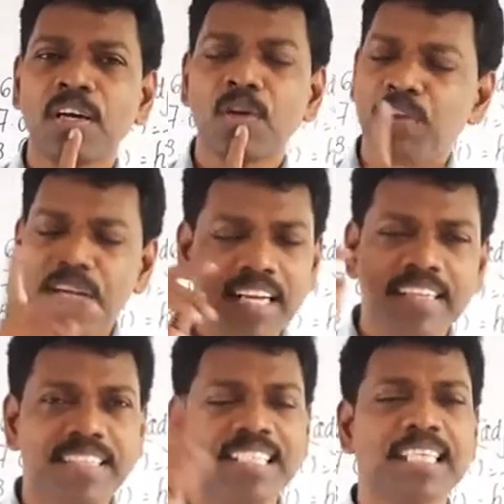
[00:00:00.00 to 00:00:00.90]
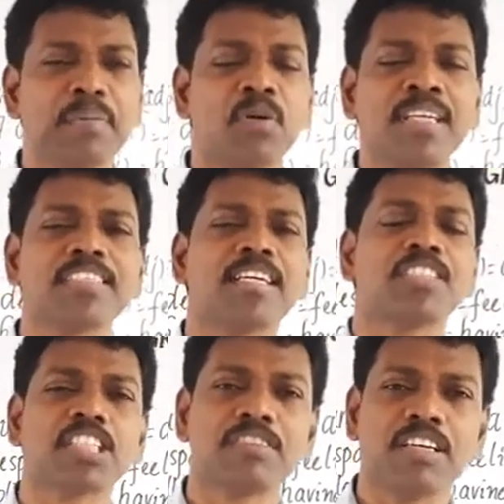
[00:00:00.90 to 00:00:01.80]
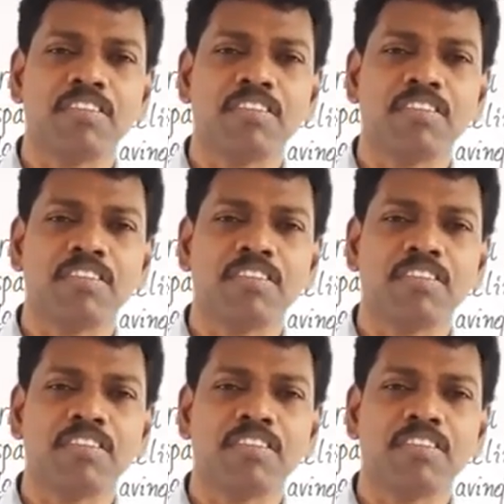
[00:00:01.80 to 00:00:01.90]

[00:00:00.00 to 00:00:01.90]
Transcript: We didn't think about it in such a way.